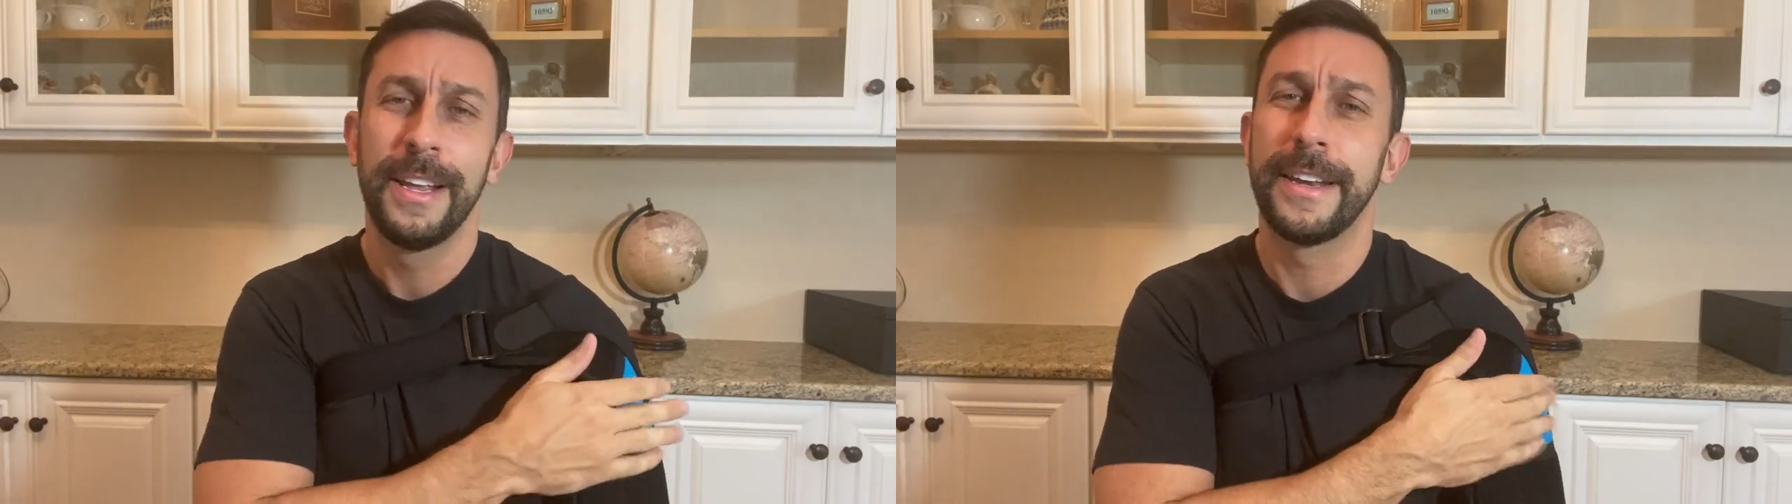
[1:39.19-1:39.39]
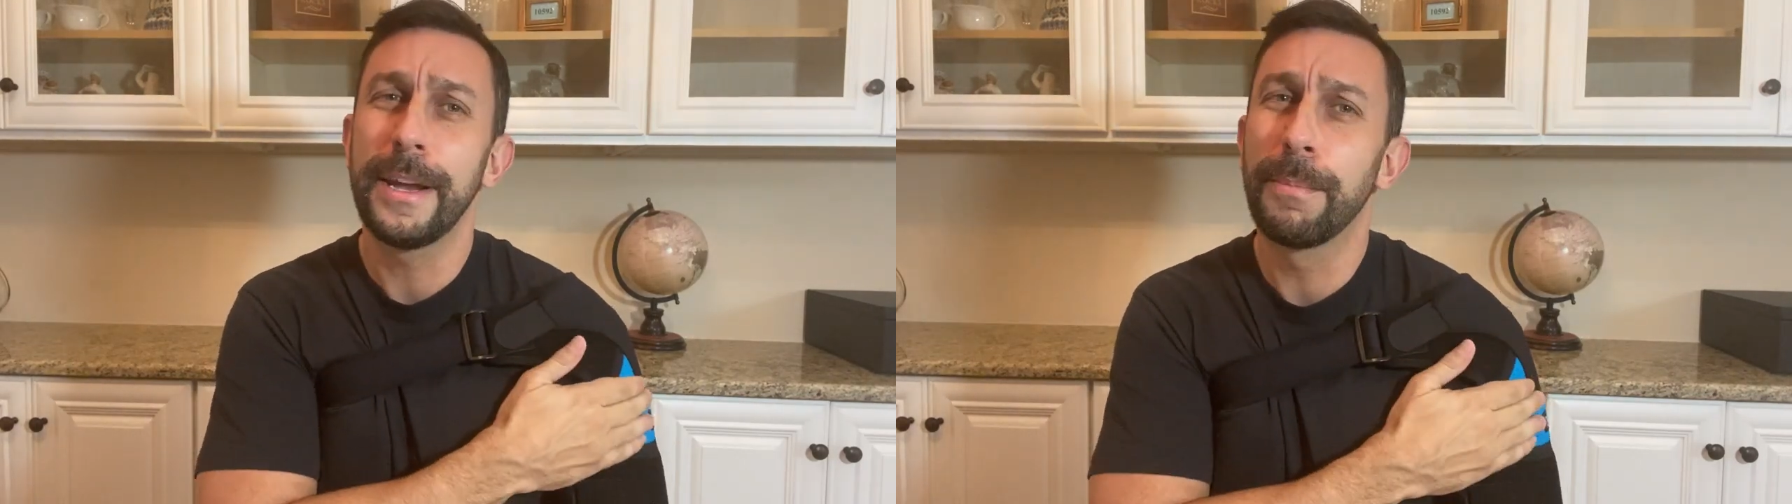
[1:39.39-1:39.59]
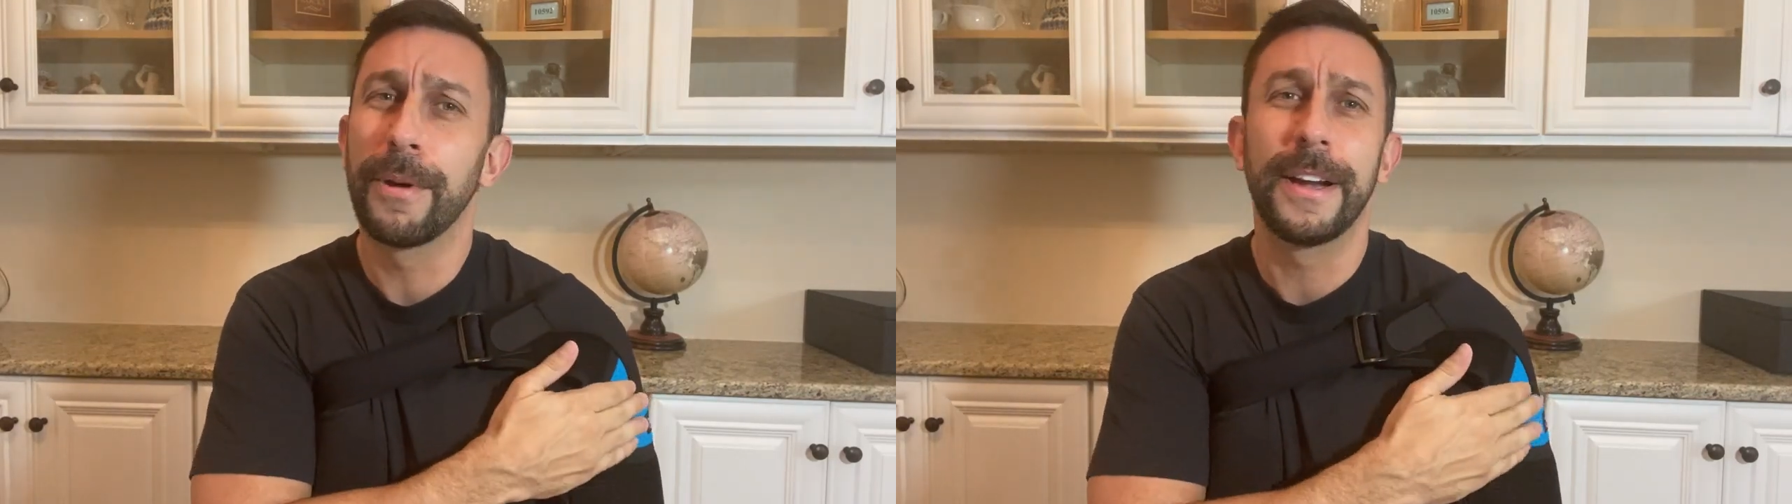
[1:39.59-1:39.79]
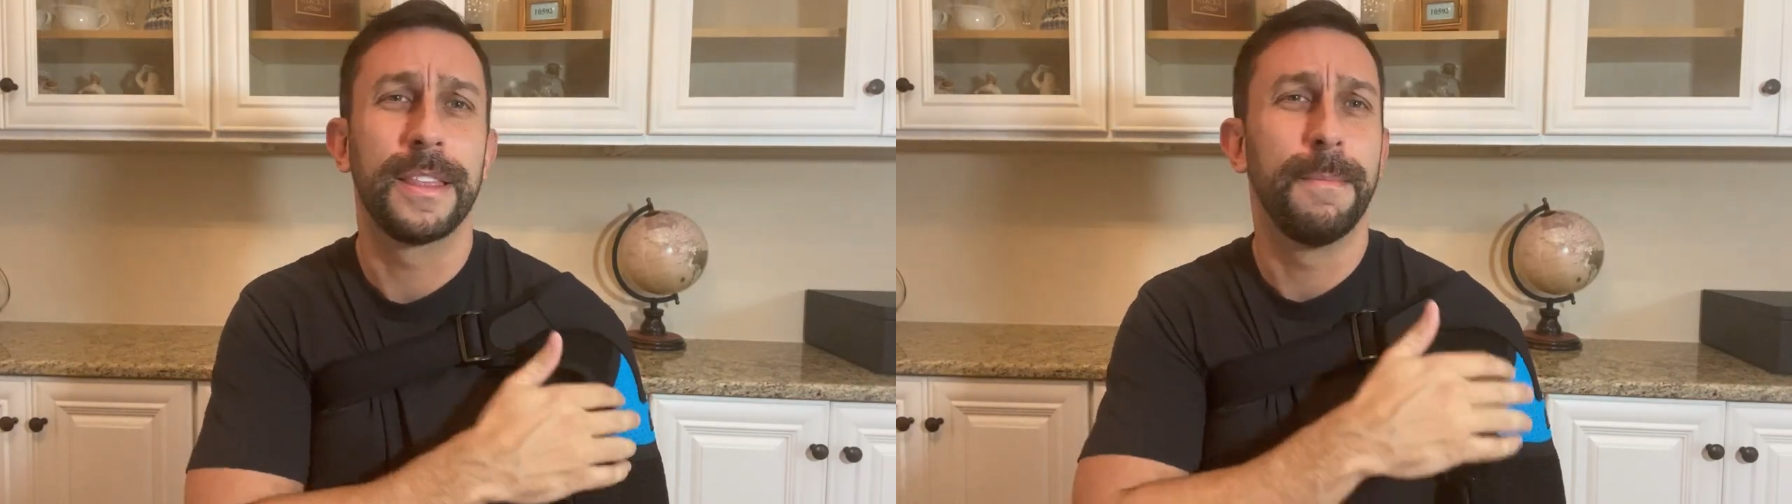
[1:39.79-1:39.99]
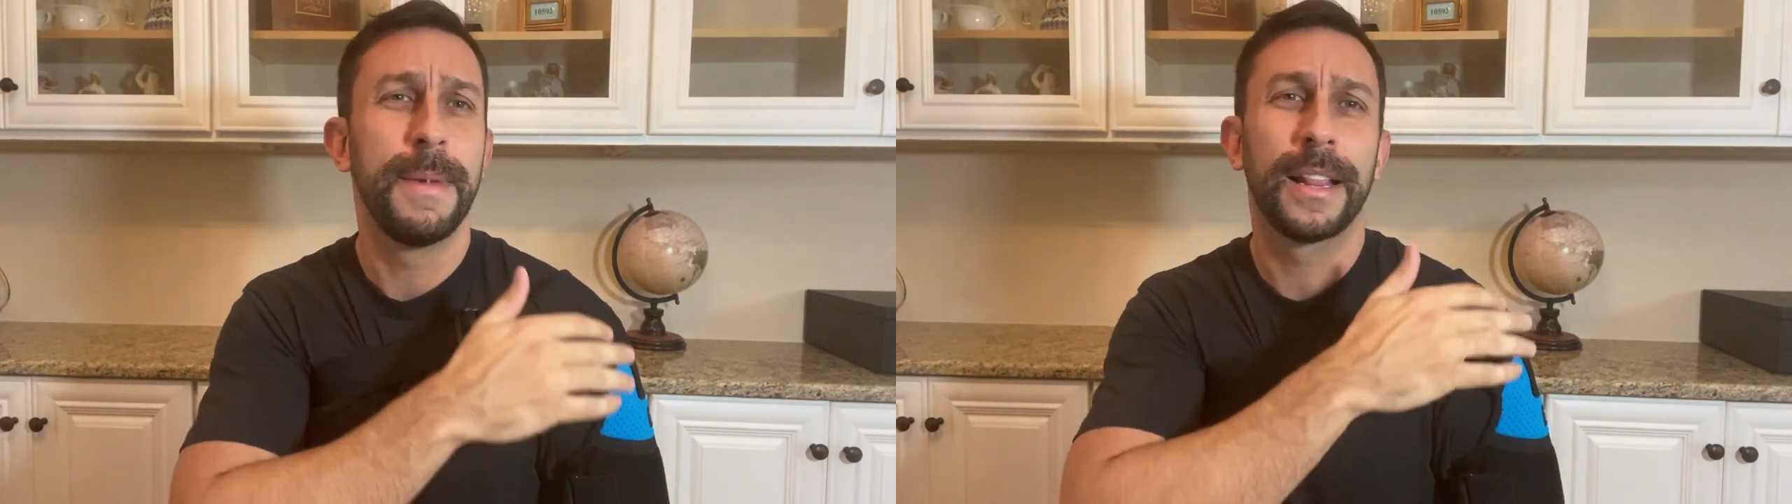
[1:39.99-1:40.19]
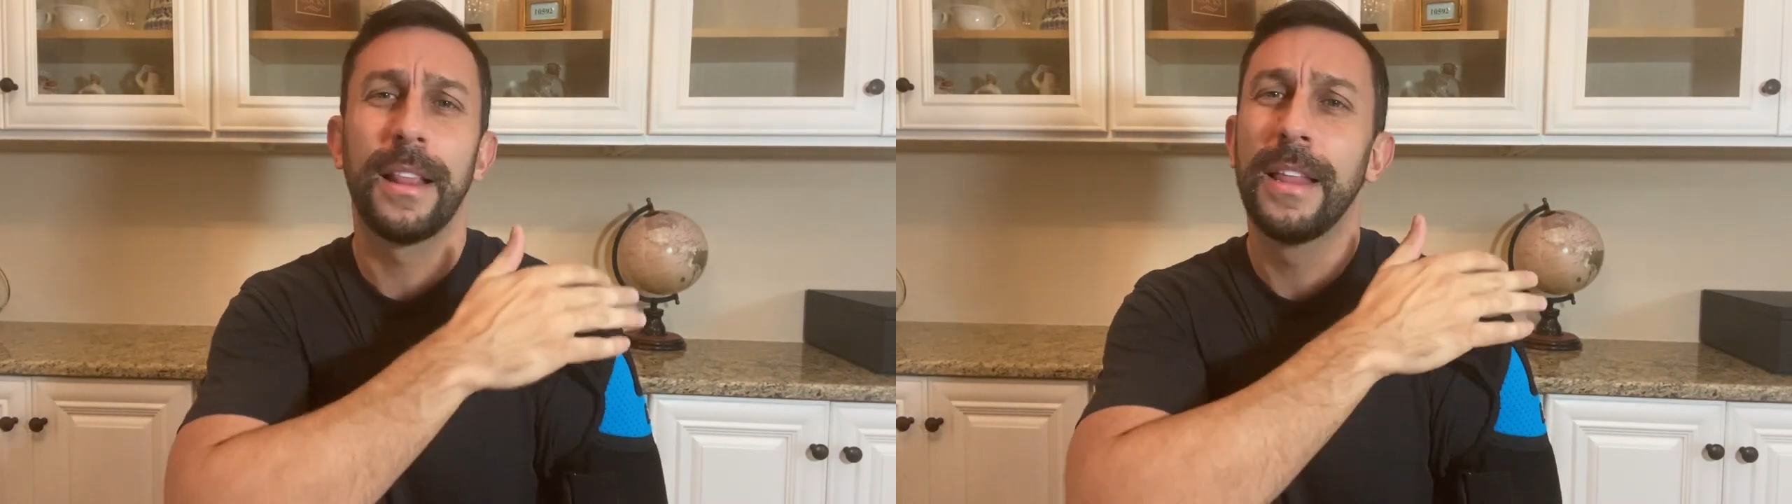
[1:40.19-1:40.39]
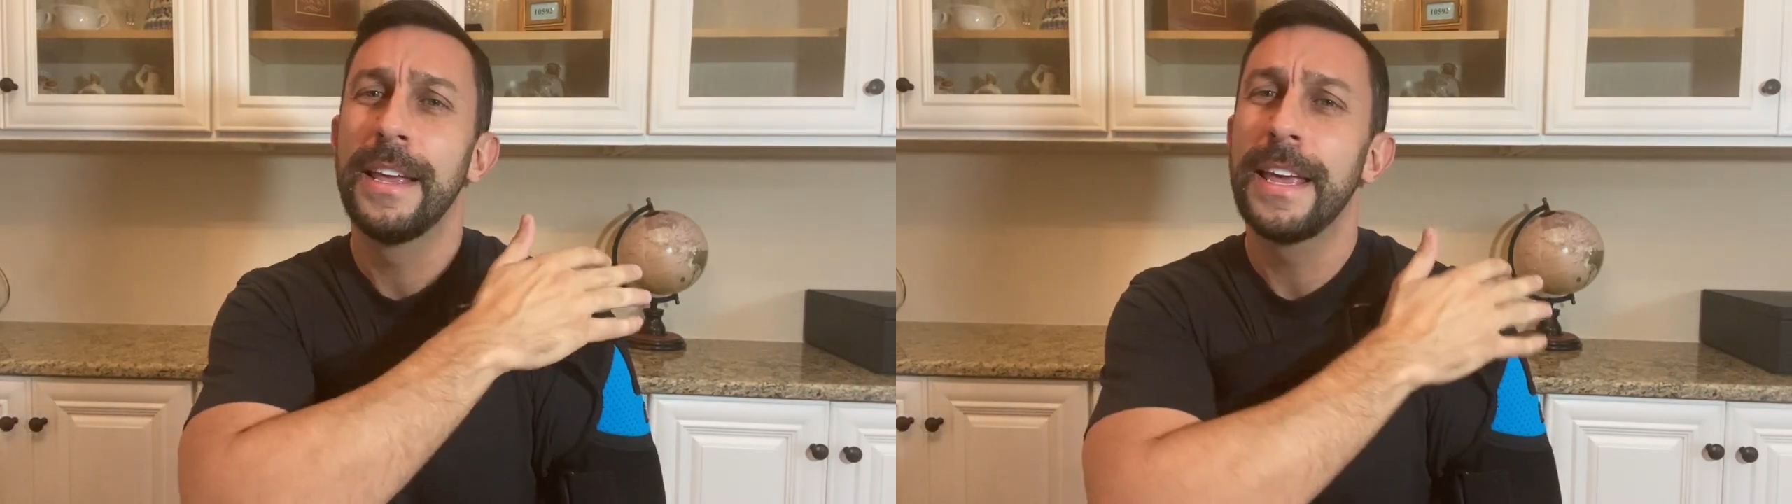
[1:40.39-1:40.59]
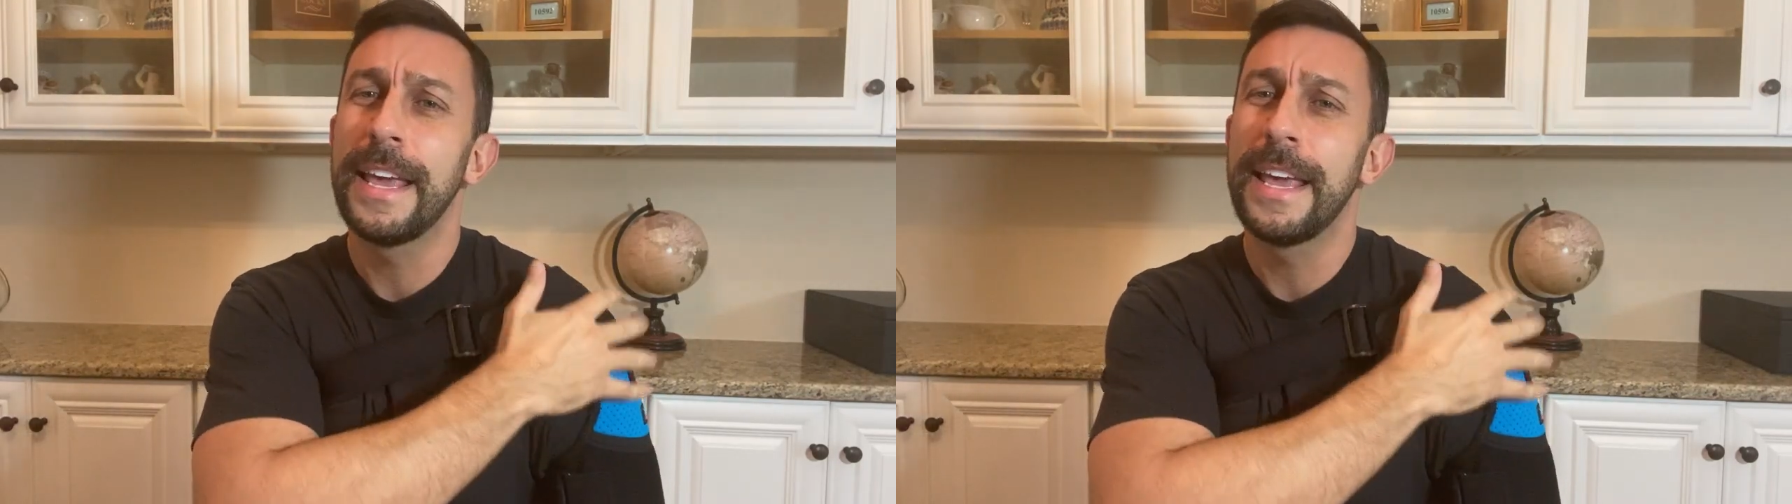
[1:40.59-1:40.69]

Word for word: neoprene in the middle,